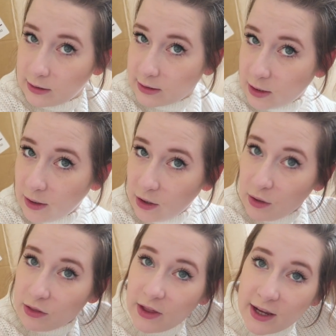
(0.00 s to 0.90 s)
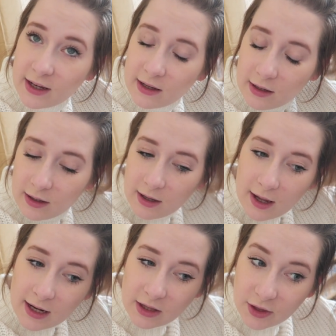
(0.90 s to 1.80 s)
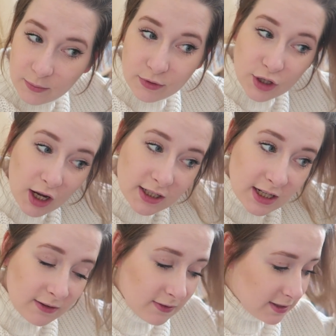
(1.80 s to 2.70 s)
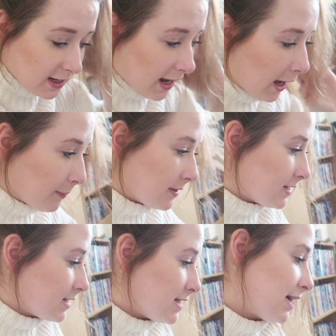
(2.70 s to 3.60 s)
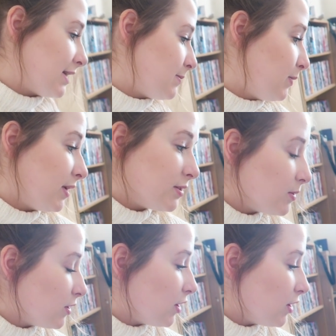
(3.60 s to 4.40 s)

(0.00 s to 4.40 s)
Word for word: so I don't think anything productive is going to happen today, to be honest with